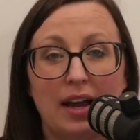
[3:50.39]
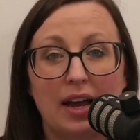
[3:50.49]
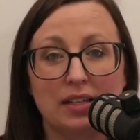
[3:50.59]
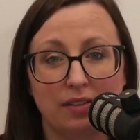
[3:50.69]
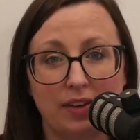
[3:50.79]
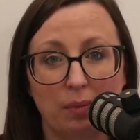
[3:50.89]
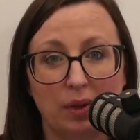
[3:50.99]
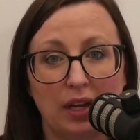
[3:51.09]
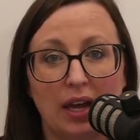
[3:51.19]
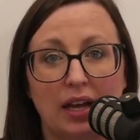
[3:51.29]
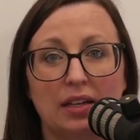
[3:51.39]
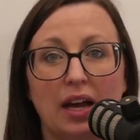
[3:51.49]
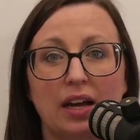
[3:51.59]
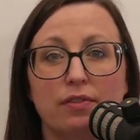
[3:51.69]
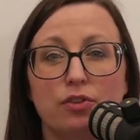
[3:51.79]
as a family and
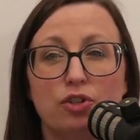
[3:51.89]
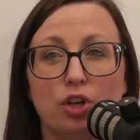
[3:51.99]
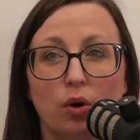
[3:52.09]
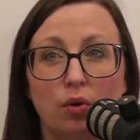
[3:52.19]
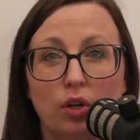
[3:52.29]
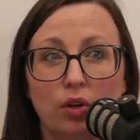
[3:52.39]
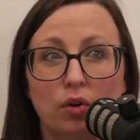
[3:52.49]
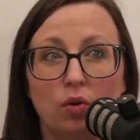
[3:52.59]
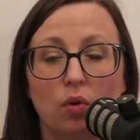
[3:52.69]
kind of show you